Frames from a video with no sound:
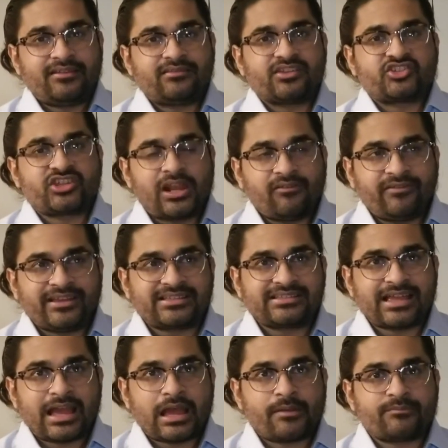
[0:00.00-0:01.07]
the shelf
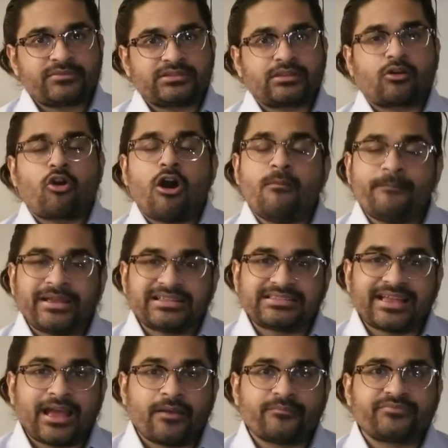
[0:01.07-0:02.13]
exams, the comp
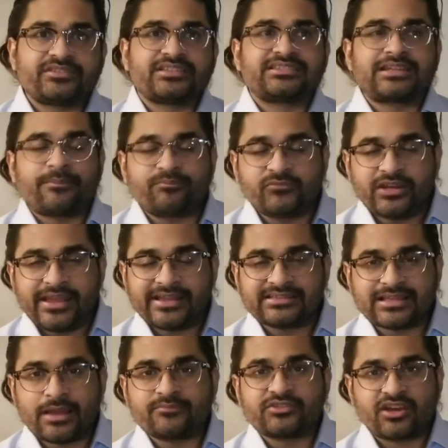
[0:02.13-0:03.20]
exams, the step 3
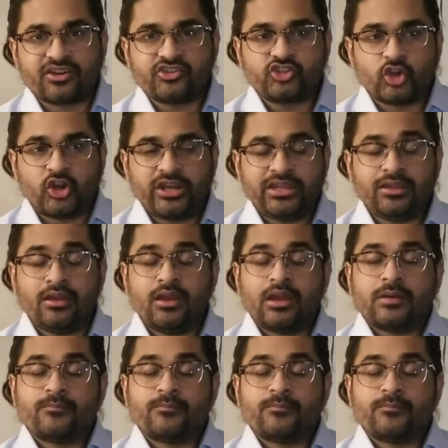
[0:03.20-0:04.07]
exams are a journey,